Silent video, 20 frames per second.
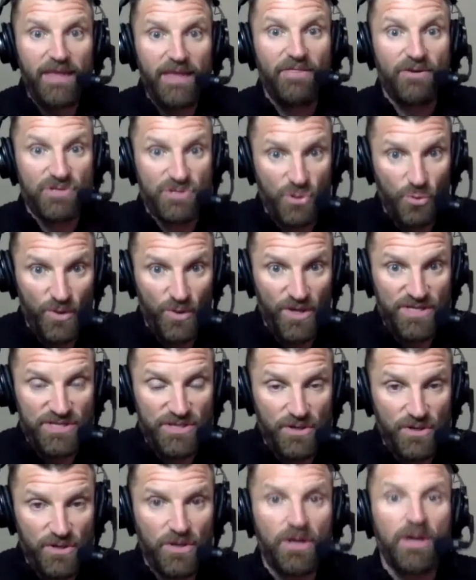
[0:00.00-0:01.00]
there's a
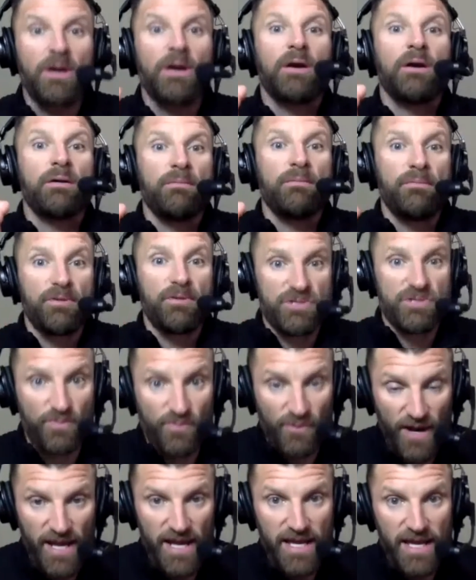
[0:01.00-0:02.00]
whistle, there's a
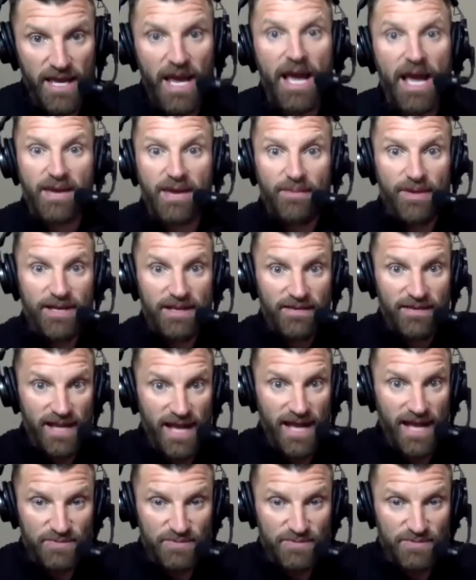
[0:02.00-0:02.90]
break, I come into the next